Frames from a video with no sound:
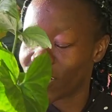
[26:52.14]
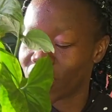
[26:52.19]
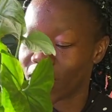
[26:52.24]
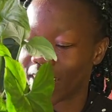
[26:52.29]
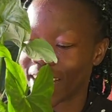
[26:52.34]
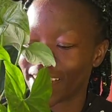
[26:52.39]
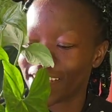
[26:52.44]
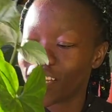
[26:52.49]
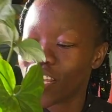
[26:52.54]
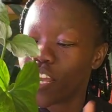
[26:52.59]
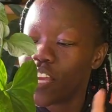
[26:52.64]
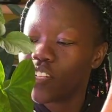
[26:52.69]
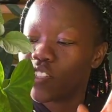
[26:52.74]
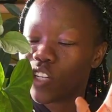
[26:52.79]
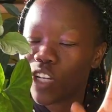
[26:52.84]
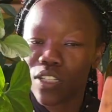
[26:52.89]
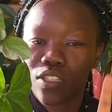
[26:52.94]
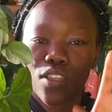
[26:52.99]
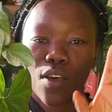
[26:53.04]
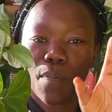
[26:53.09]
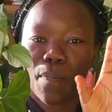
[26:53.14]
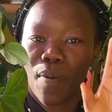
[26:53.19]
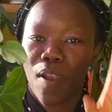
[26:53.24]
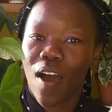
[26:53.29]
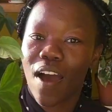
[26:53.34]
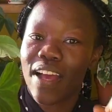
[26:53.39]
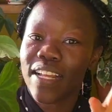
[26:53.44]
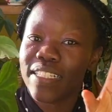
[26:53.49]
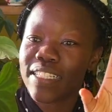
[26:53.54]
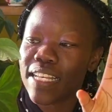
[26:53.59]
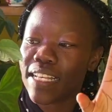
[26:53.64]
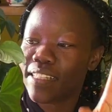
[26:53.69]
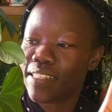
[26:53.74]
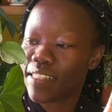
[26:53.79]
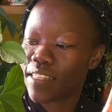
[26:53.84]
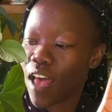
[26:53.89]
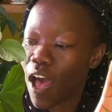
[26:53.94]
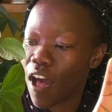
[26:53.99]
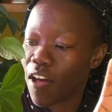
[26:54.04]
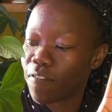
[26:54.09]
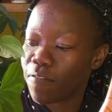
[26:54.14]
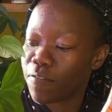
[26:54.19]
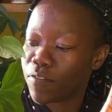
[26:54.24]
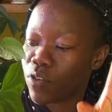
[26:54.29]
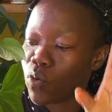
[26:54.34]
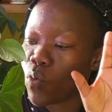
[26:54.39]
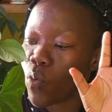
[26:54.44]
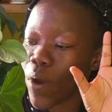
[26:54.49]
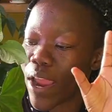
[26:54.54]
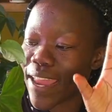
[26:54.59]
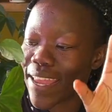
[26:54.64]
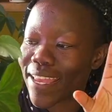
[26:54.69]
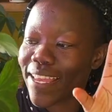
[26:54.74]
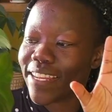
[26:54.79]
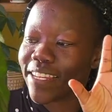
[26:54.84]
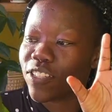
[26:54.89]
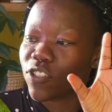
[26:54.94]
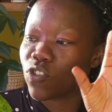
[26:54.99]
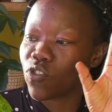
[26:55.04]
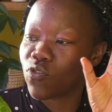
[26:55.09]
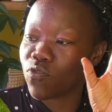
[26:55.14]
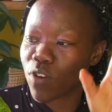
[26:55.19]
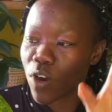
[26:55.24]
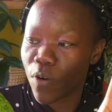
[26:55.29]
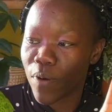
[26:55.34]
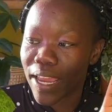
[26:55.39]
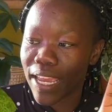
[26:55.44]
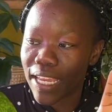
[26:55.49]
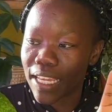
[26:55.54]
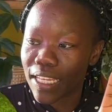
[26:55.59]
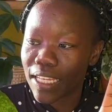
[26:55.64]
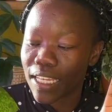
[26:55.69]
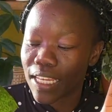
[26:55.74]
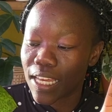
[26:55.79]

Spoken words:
like just the plant itself, the way it is growing.